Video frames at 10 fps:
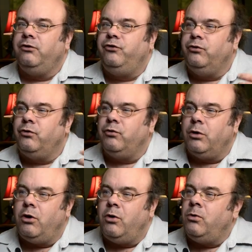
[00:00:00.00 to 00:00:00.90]
to
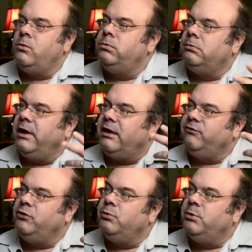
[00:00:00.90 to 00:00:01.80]
grow as
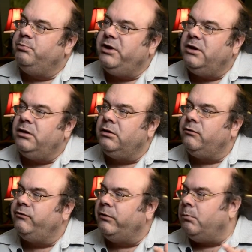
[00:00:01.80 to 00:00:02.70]
human
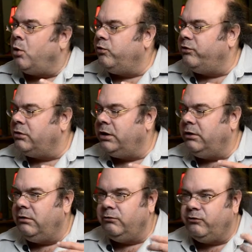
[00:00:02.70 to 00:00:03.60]
beings,
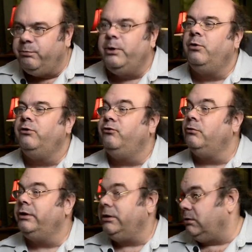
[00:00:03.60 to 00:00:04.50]
emotionally,
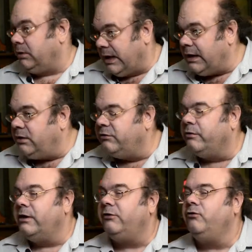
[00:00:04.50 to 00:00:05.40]
spiritually, and
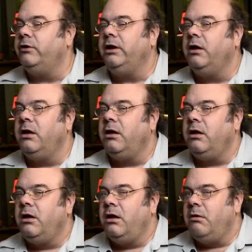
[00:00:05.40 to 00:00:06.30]
intellectually,
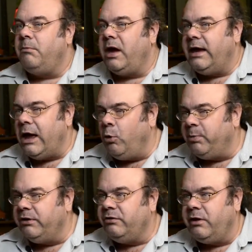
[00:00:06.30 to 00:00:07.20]
by
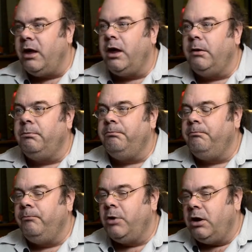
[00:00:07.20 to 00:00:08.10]
helping them
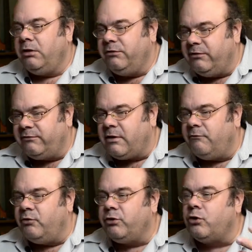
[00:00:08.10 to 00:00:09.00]
discover the